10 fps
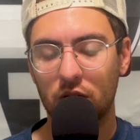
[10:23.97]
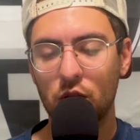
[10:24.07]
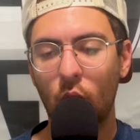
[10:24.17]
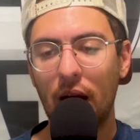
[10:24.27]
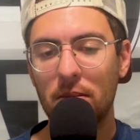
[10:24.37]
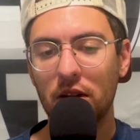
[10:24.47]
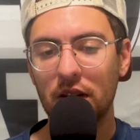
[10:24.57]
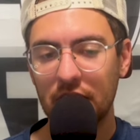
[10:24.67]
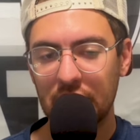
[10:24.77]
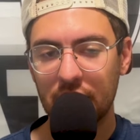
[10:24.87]
Do I
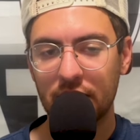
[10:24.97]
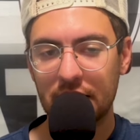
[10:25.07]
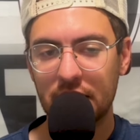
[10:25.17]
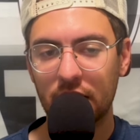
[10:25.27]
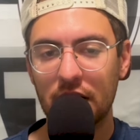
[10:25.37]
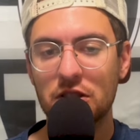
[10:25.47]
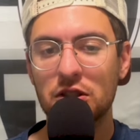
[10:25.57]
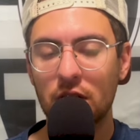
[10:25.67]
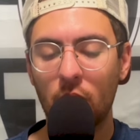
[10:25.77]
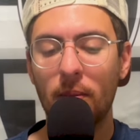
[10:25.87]
believe that there is
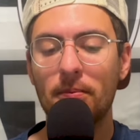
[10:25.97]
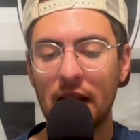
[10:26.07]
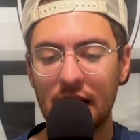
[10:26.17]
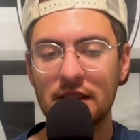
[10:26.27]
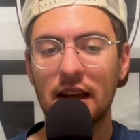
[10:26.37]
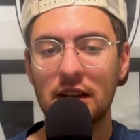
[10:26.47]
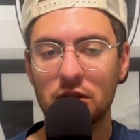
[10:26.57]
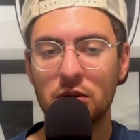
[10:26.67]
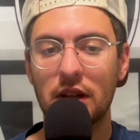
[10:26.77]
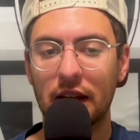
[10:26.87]
no mandate
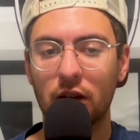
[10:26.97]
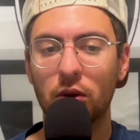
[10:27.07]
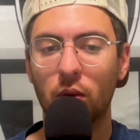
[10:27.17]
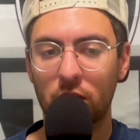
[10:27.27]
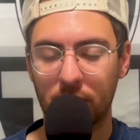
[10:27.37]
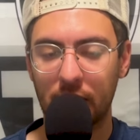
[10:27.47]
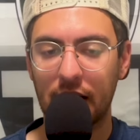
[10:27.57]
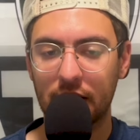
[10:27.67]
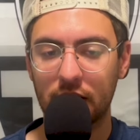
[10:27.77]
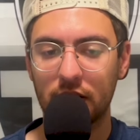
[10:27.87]
to take a
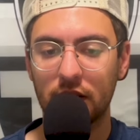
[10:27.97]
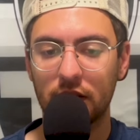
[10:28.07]
quarterback?